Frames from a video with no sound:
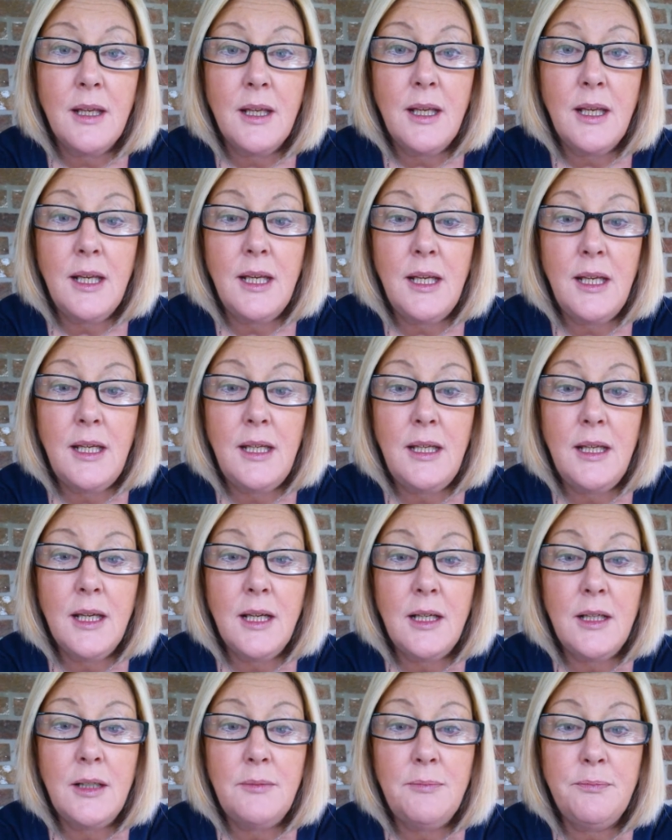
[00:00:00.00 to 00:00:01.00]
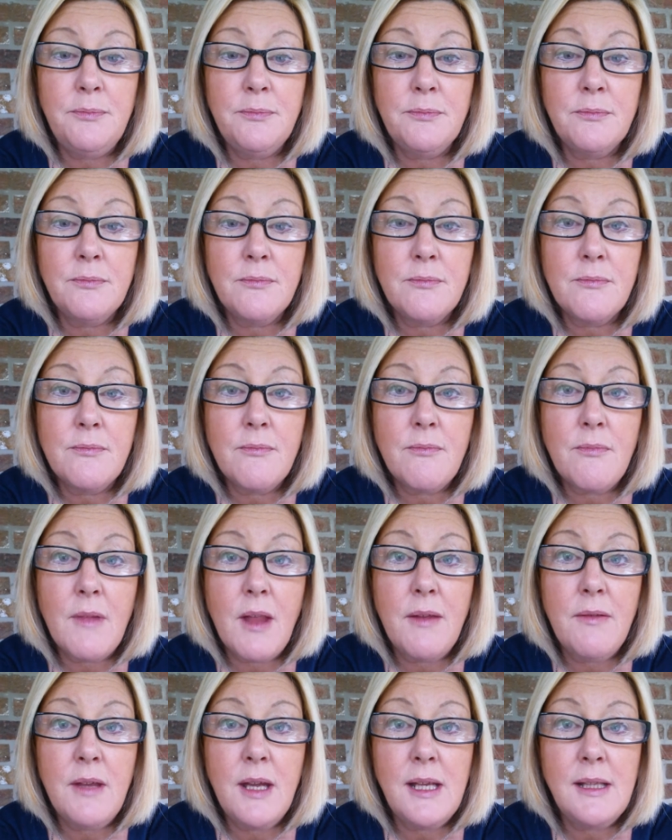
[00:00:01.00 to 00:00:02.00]
he
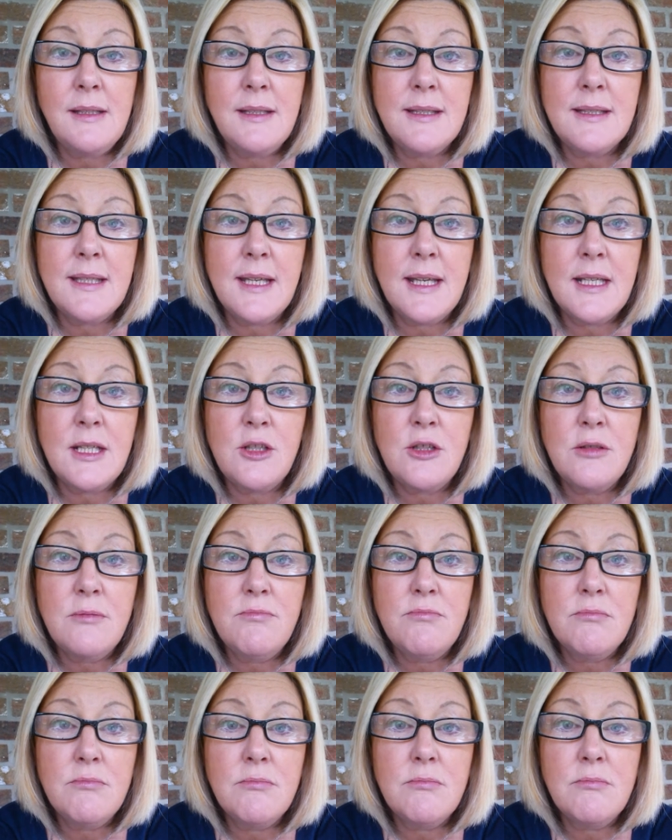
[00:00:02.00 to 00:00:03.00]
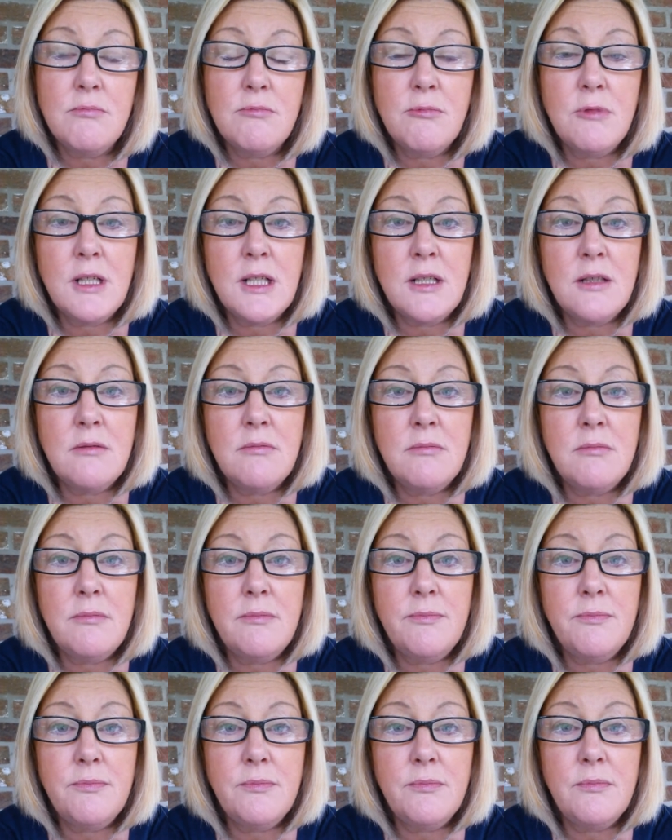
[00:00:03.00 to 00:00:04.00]
then said, well,
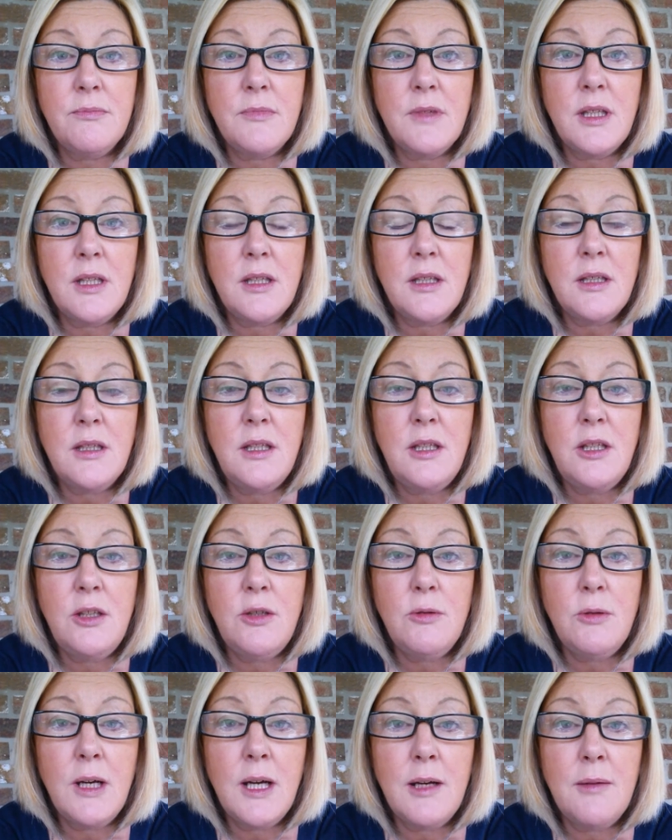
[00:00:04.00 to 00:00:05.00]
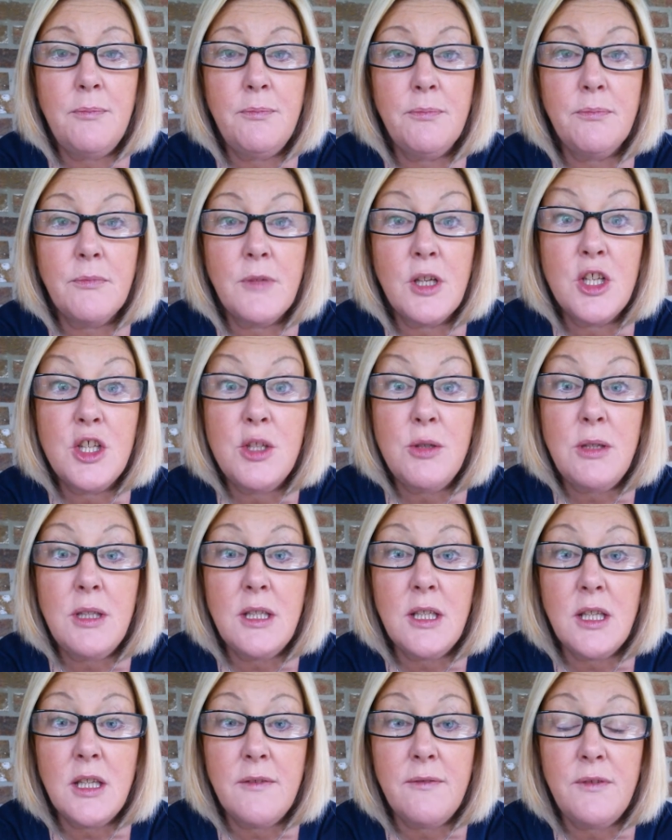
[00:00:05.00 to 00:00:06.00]
you could do it
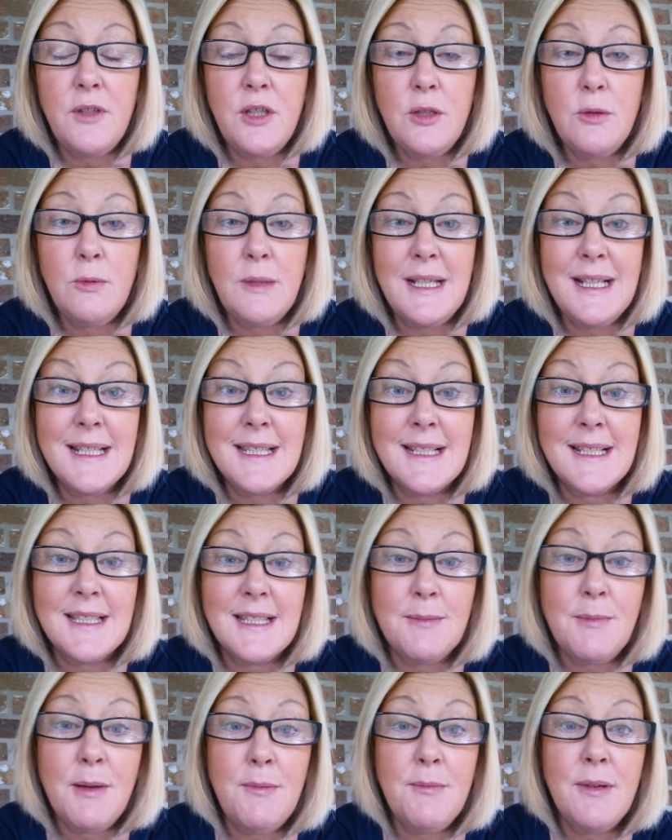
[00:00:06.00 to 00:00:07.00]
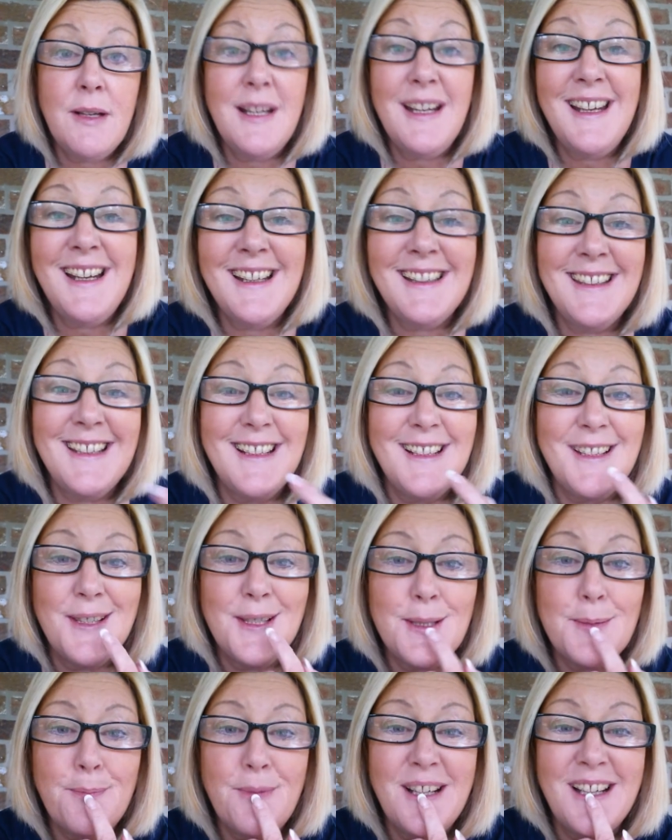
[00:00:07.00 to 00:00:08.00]
another few weeks, because remember I had that
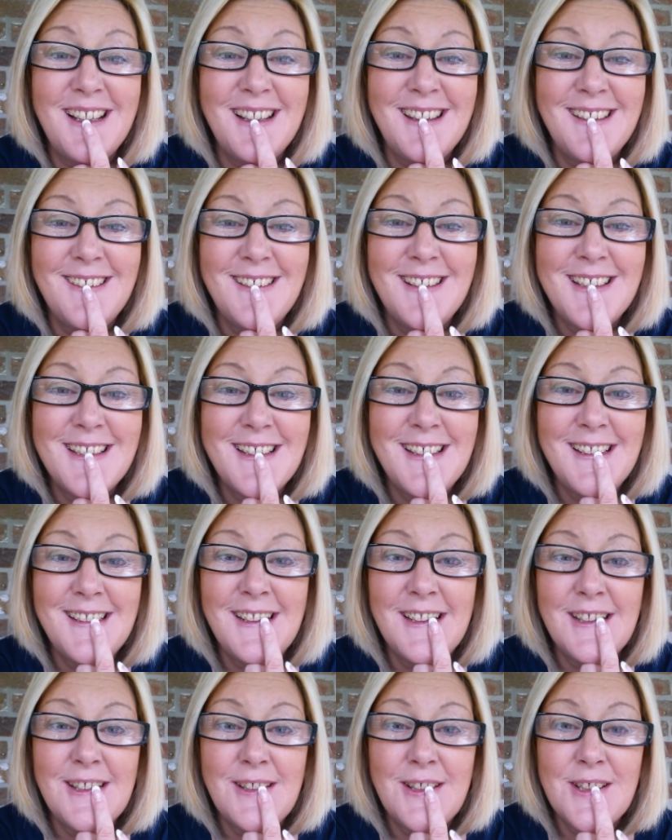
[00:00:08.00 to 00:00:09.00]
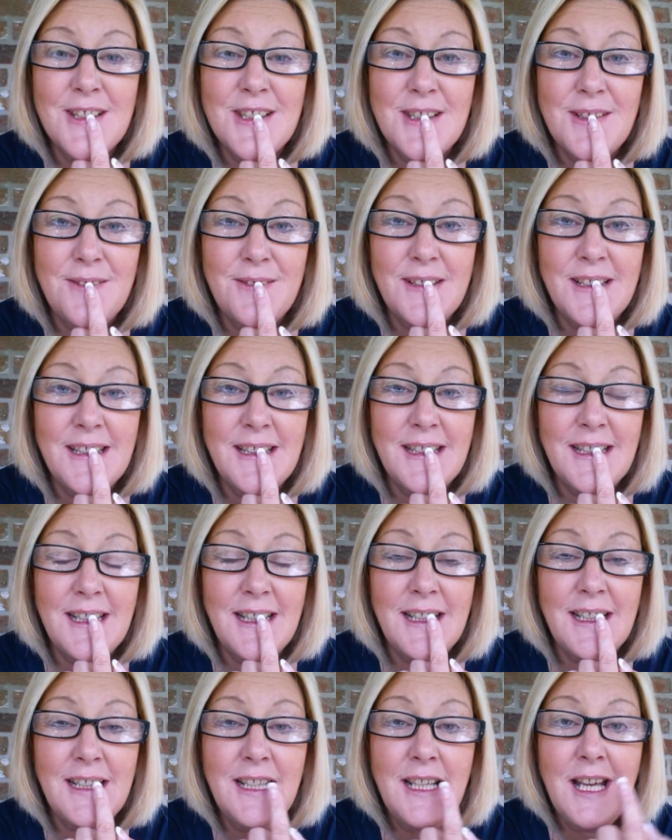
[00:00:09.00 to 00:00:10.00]
spring that was going across the front
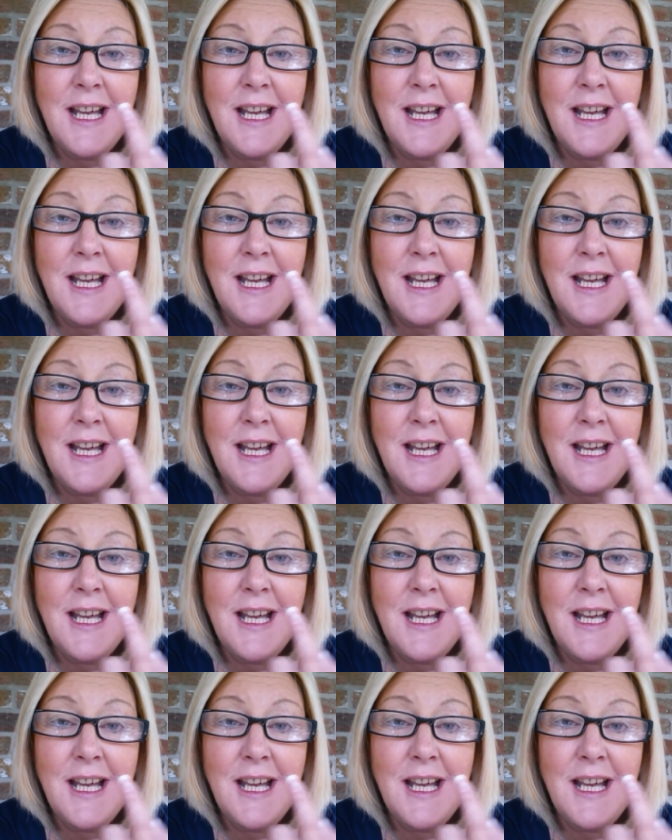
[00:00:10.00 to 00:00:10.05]
there,